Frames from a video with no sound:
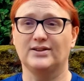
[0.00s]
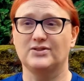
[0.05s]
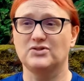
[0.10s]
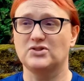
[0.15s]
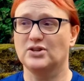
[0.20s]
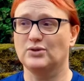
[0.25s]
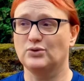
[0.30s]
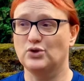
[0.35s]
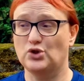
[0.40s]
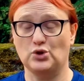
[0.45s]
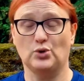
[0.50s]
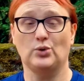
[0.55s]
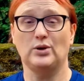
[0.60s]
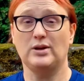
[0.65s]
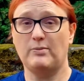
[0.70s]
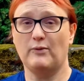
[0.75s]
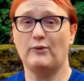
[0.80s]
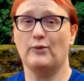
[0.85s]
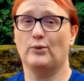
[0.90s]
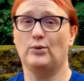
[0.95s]
until shortly
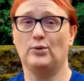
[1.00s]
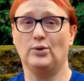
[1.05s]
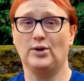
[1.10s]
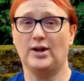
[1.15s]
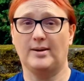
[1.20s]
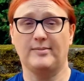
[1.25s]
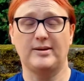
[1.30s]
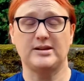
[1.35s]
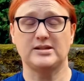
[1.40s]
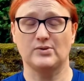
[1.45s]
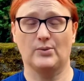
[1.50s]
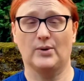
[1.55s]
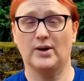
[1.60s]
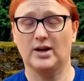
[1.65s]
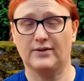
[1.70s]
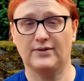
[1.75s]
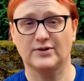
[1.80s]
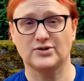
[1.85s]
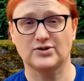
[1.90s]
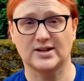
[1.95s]
before coming to
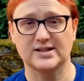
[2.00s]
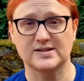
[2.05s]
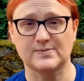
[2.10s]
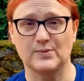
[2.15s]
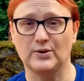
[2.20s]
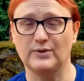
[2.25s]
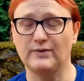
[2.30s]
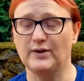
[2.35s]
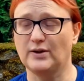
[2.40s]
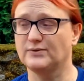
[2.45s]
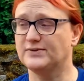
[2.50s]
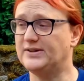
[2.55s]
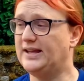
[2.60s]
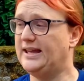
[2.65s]
work for Transport Evolved.